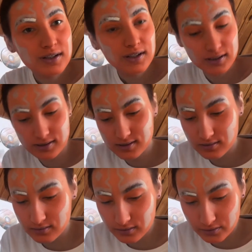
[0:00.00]
it
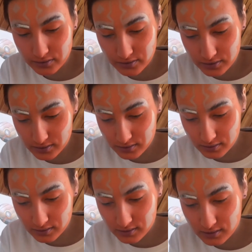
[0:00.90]
doesn't look good.
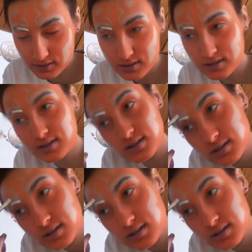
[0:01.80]
This